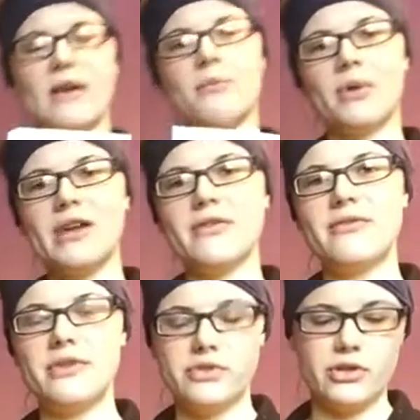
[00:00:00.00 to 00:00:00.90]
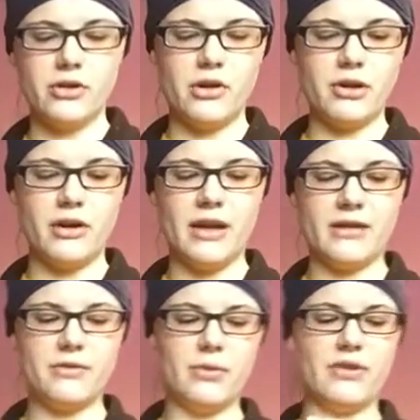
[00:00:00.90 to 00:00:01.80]
a brighter future on our
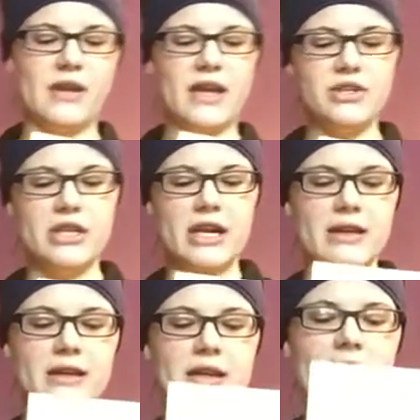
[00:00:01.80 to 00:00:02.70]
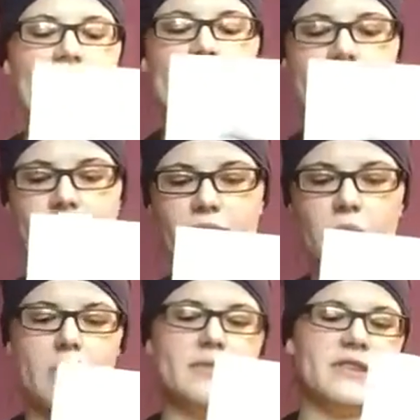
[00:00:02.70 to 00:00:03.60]
hands with an educated and
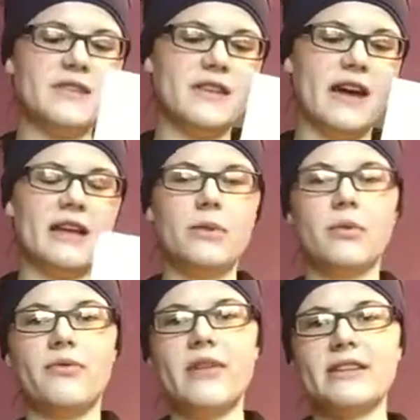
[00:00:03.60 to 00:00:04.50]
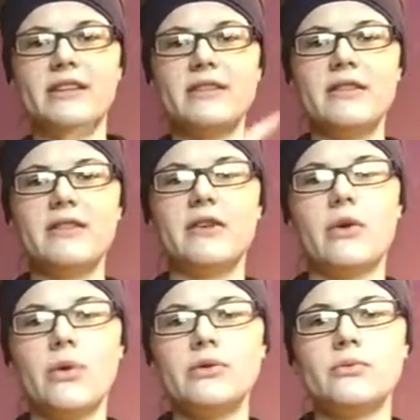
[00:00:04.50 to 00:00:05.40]
informed society reflecting the
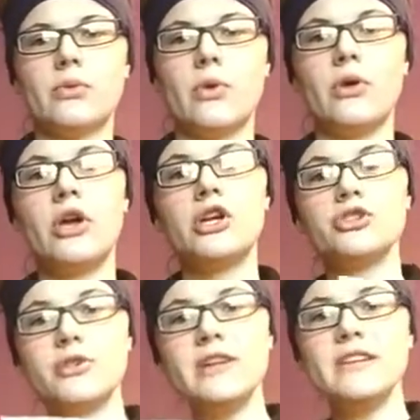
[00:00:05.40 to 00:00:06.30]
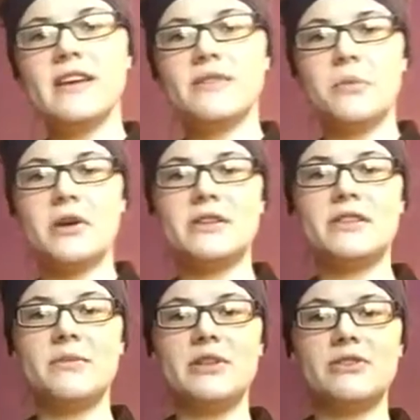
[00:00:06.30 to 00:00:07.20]
golden rule: treat as wanted
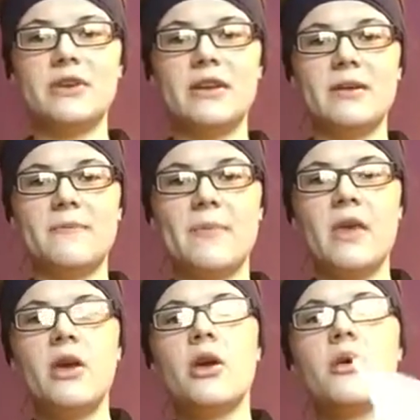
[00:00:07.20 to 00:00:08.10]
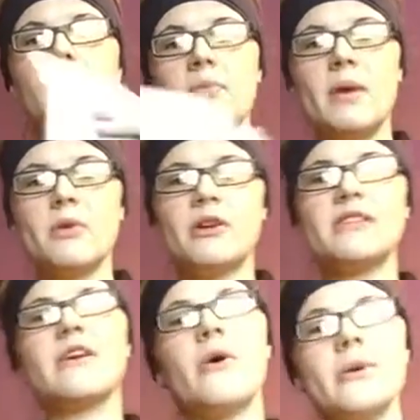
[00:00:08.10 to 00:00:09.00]
to be treated. Remember, it's
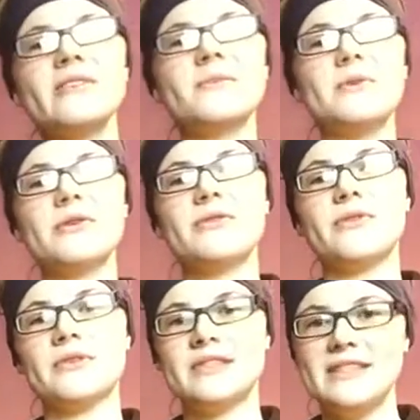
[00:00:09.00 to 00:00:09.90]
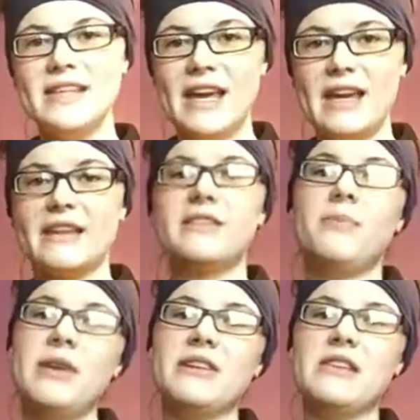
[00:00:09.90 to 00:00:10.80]
always a beautiful day to
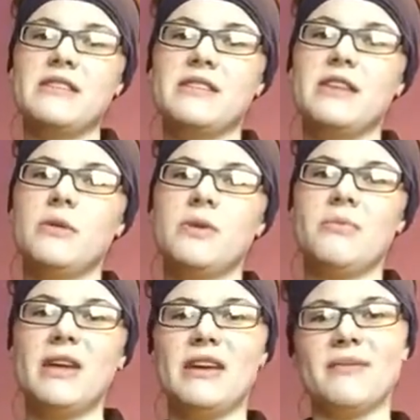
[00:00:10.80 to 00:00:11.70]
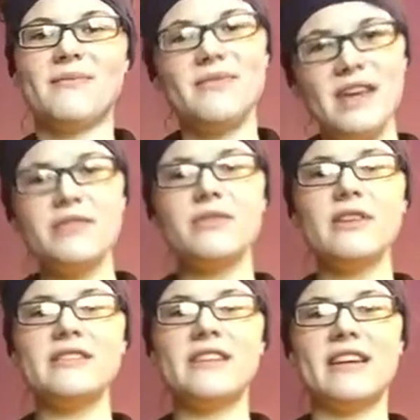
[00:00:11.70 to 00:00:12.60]
be a decent human being. Thanks for
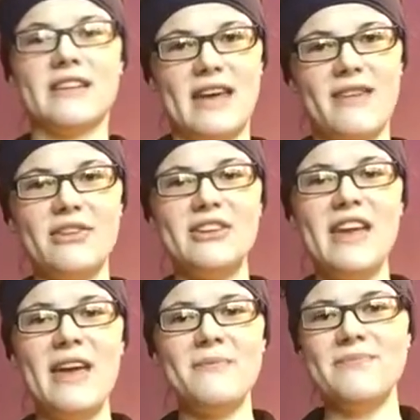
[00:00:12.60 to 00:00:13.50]
listening. Have a good day.